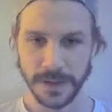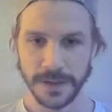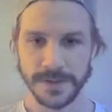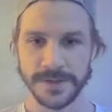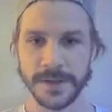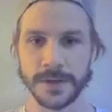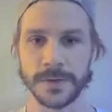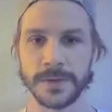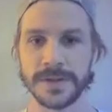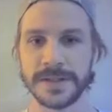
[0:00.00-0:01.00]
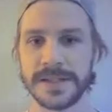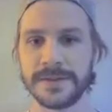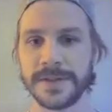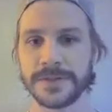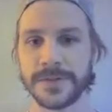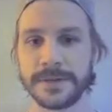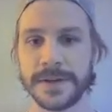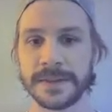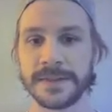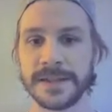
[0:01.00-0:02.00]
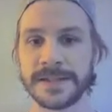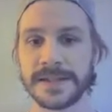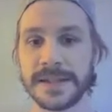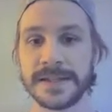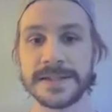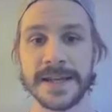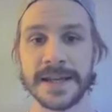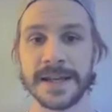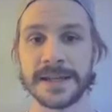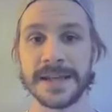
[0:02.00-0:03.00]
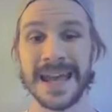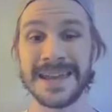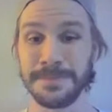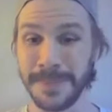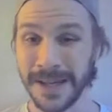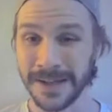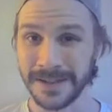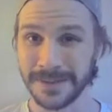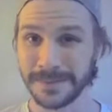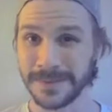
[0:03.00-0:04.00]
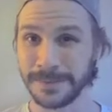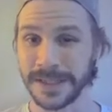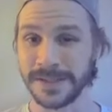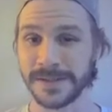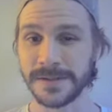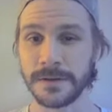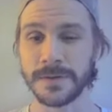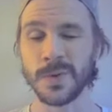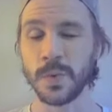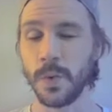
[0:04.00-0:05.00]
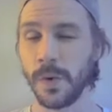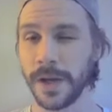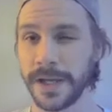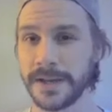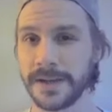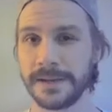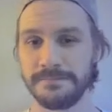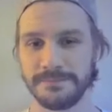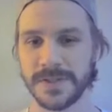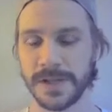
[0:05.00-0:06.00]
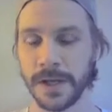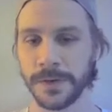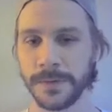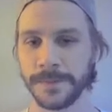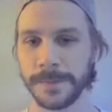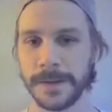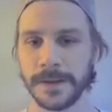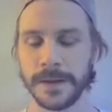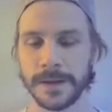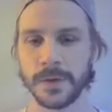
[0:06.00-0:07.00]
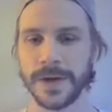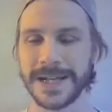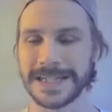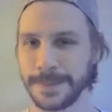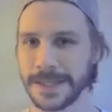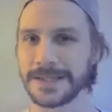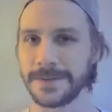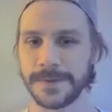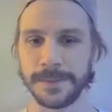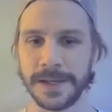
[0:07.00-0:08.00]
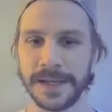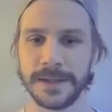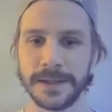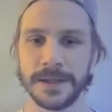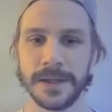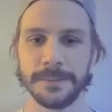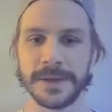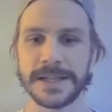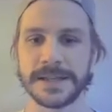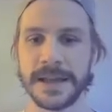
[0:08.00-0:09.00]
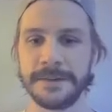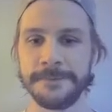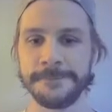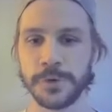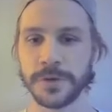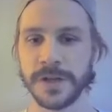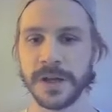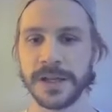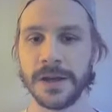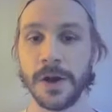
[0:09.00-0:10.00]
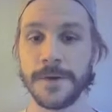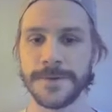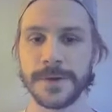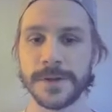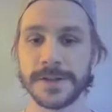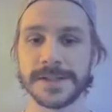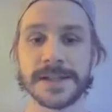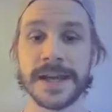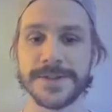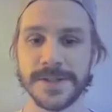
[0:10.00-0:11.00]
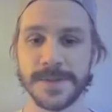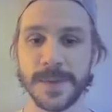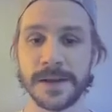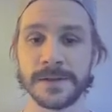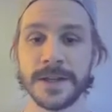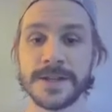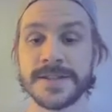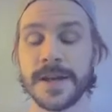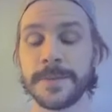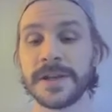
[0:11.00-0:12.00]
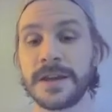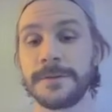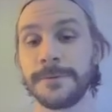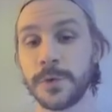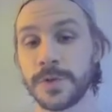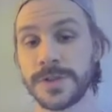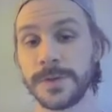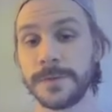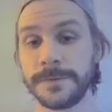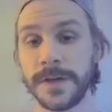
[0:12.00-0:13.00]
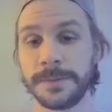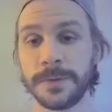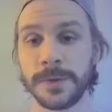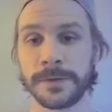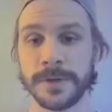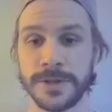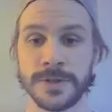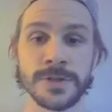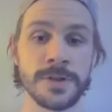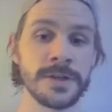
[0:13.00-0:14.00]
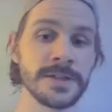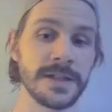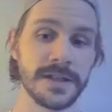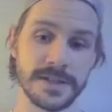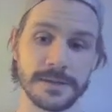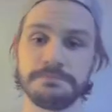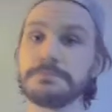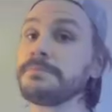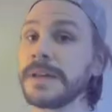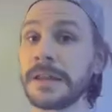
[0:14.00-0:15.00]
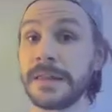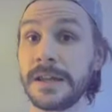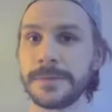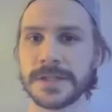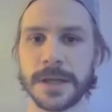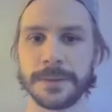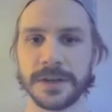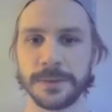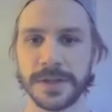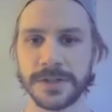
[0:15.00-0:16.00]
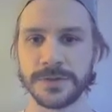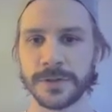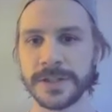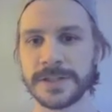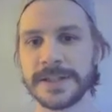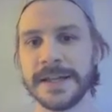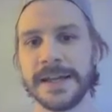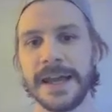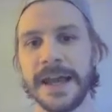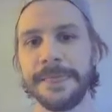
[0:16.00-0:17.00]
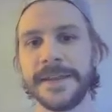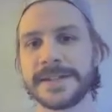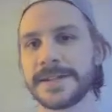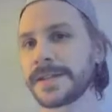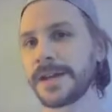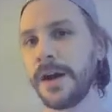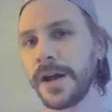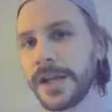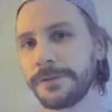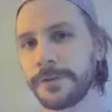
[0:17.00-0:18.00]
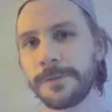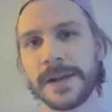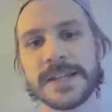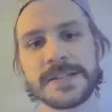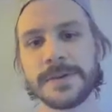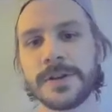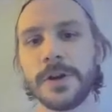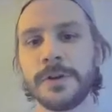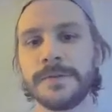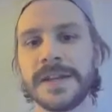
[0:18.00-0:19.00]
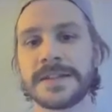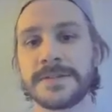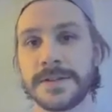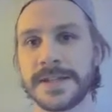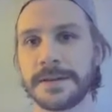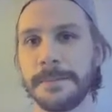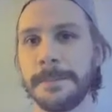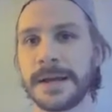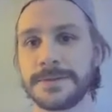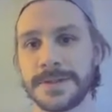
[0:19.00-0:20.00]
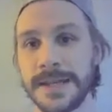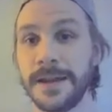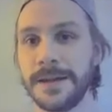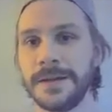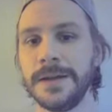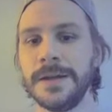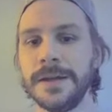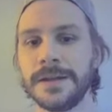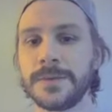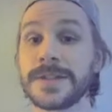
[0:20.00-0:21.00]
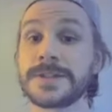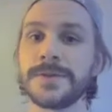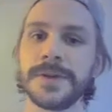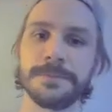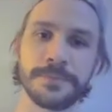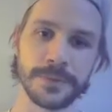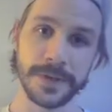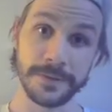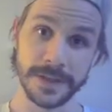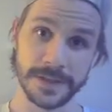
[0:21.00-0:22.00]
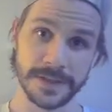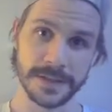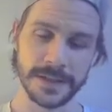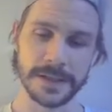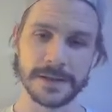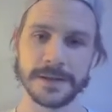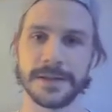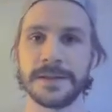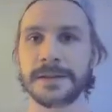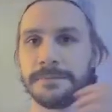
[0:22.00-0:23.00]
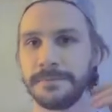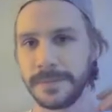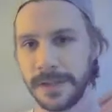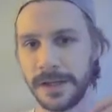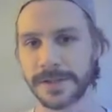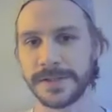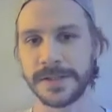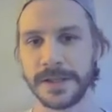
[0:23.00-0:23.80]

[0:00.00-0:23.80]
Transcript: So, the Deviate Dreadfang, this is a 8 mana beast, so quite slow, quite expensive to play, but it's a 4/9 after you cast a nature spell, summon a 4/2 Viper with Rush. So you can see there's a big theme that's coming in with these druids, and this is kind of a replacement of the exotic Mount Seller that we saw in in the last